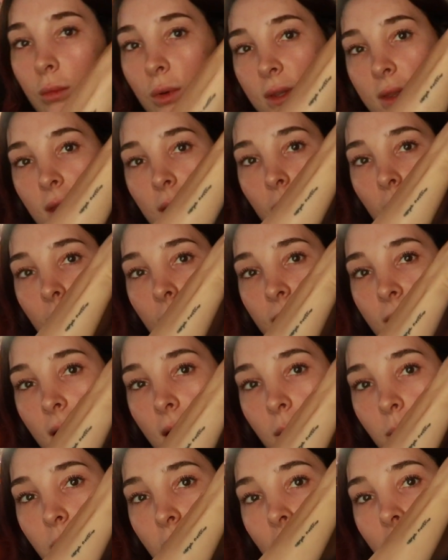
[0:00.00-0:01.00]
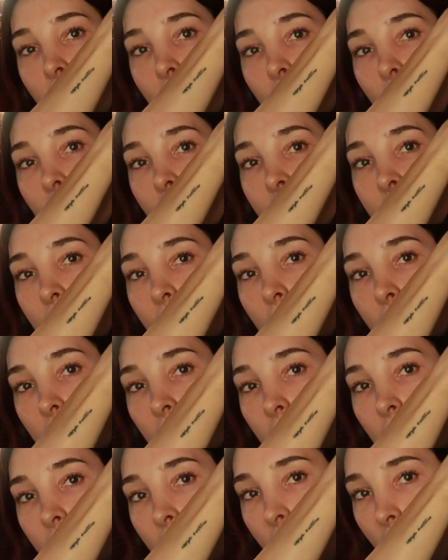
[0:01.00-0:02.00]
with the VIP, you also
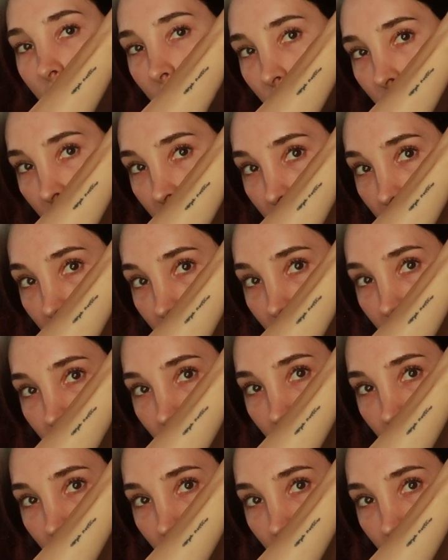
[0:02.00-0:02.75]
get a bag.